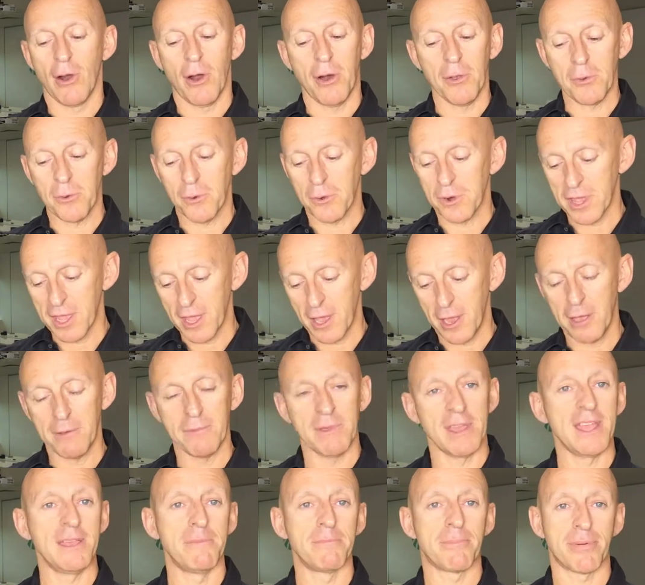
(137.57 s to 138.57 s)
On
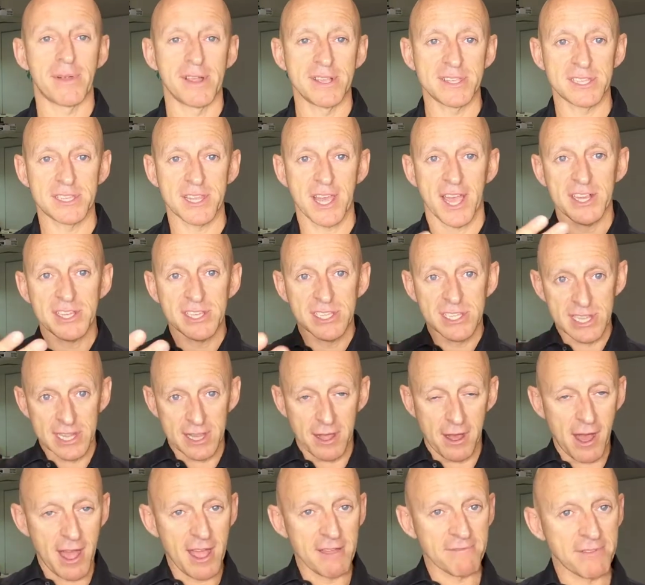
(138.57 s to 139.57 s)
audio, in presentations,
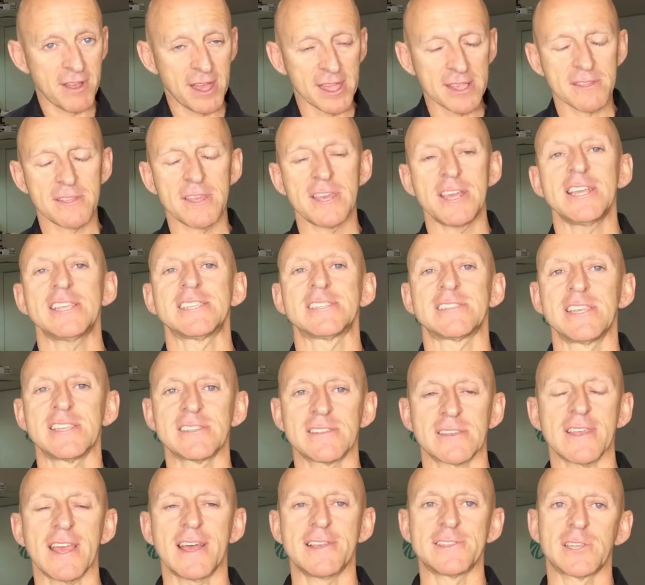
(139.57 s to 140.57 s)
live like this,
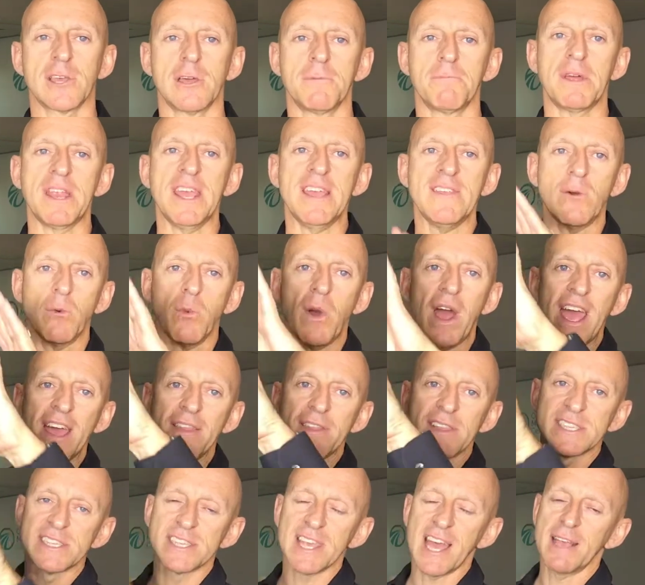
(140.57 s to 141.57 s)
things like that. So, but either
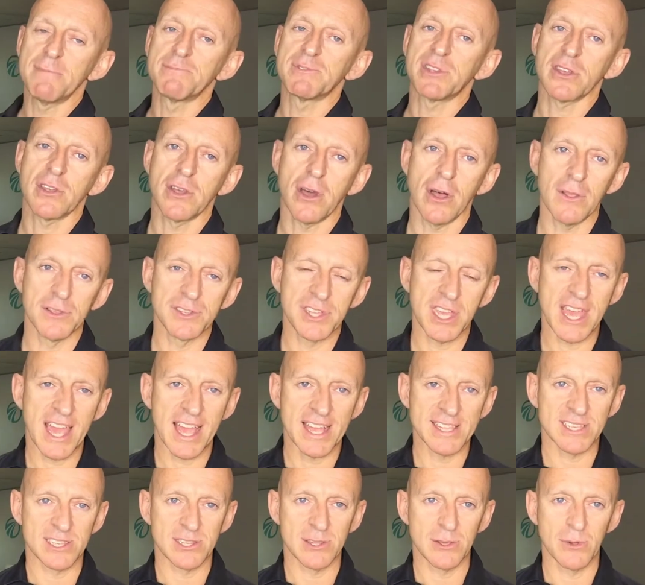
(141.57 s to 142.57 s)
way, the same psychology
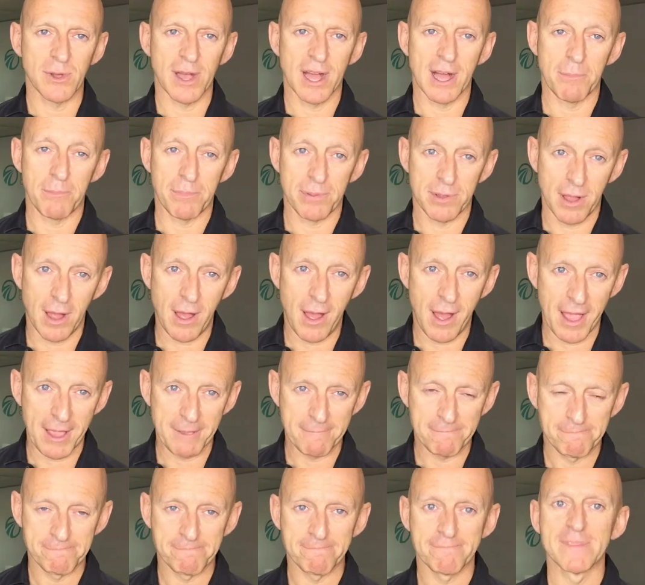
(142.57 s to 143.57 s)
has to apply.